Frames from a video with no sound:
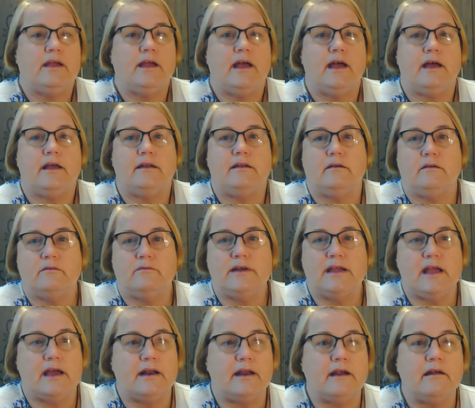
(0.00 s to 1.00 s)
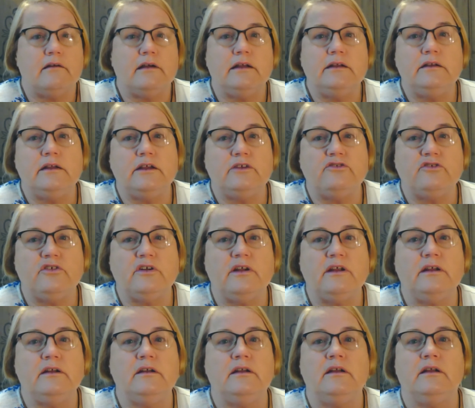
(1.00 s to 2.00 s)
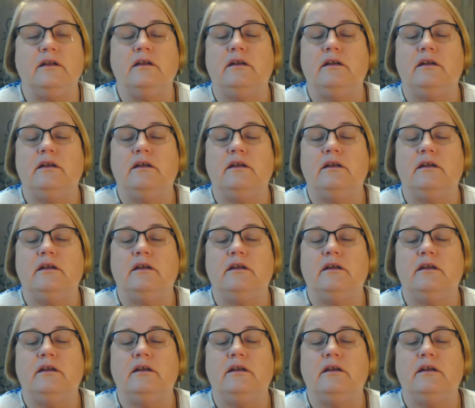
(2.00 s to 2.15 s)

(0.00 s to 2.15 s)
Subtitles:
had air conditioning.